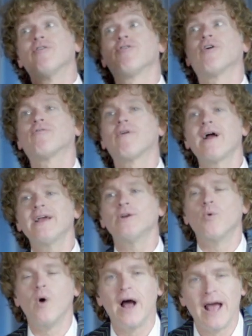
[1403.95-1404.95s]
the
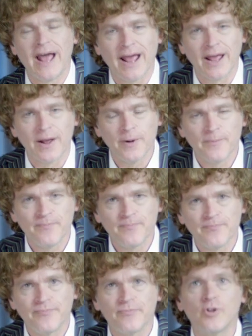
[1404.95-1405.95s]
right way
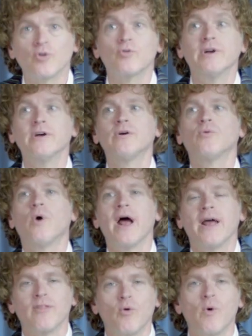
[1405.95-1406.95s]
the real
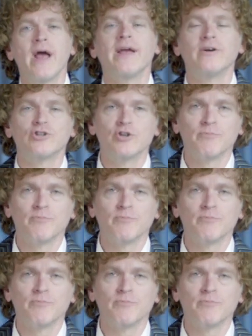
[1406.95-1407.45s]
way the way you're